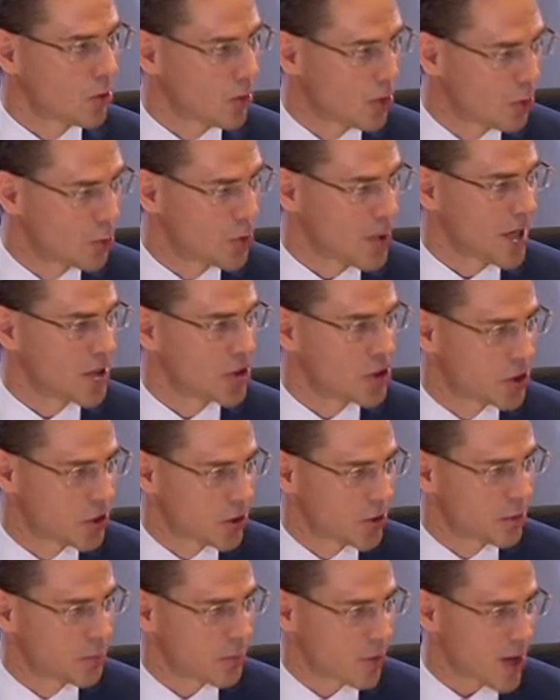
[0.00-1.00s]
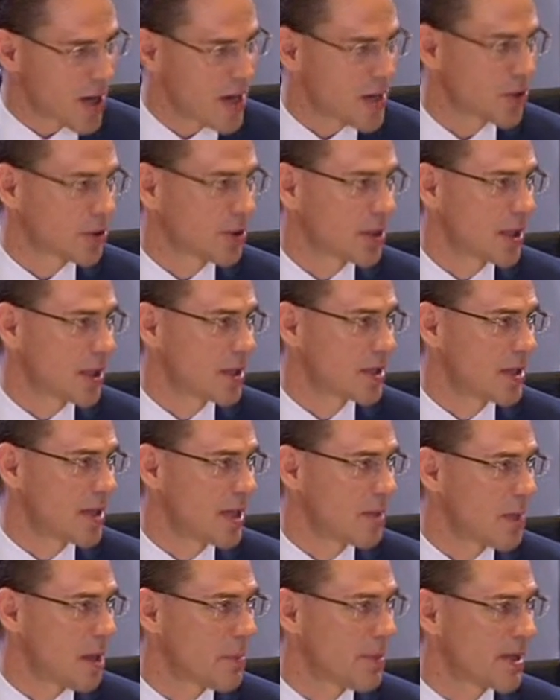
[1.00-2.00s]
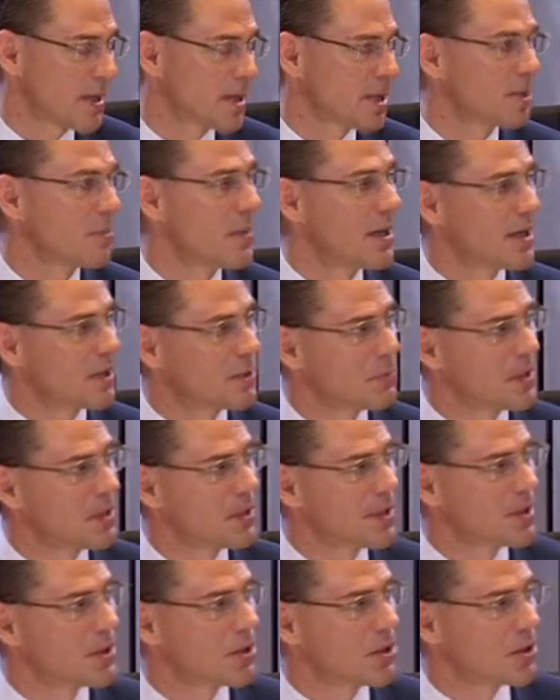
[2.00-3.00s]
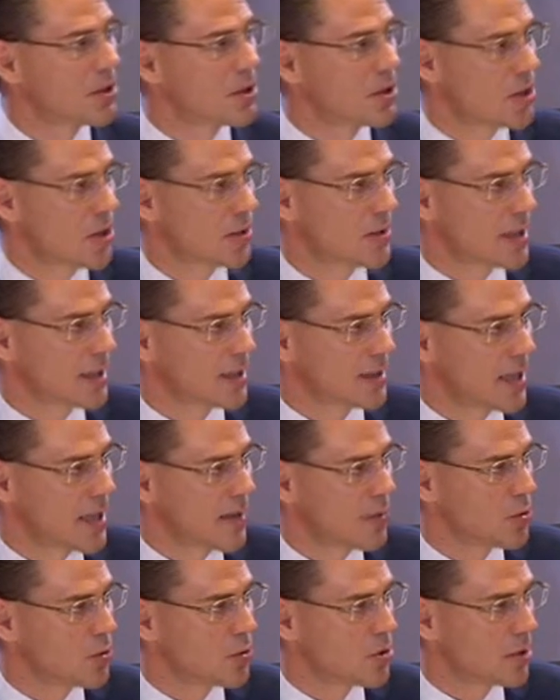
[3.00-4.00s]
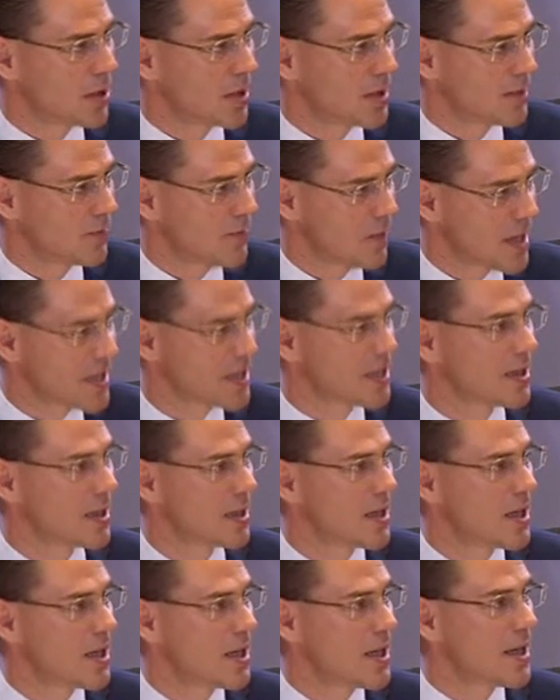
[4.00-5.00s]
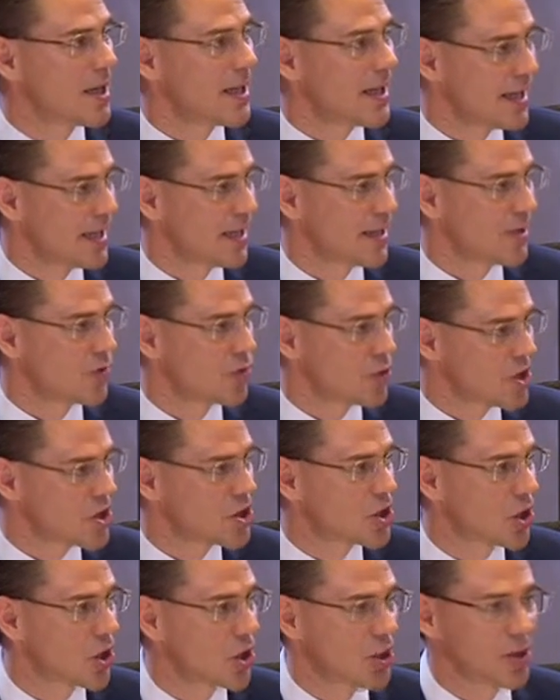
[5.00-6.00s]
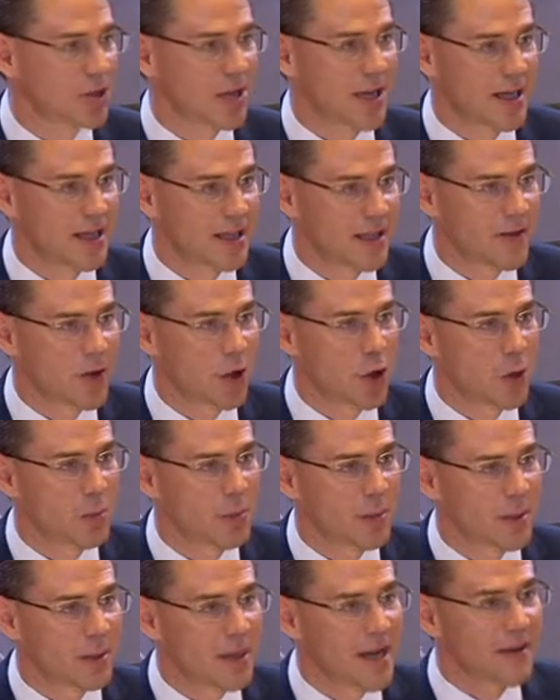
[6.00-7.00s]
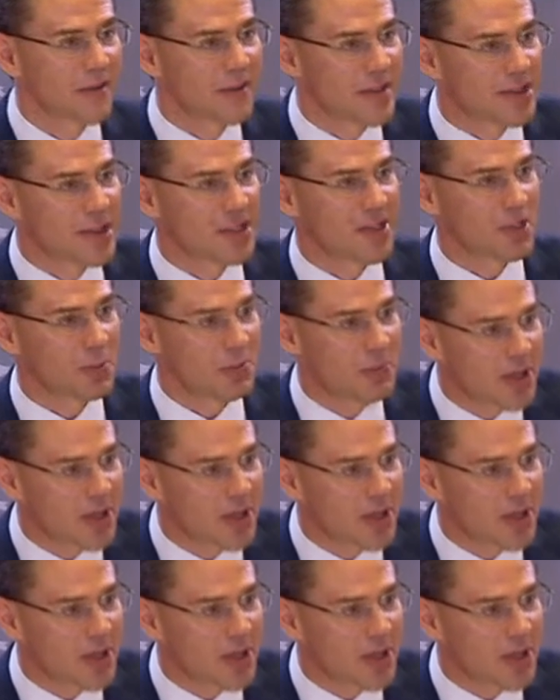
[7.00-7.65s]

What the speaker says: could and should prioritize their public expenditure so that they would invest in research and development, which is the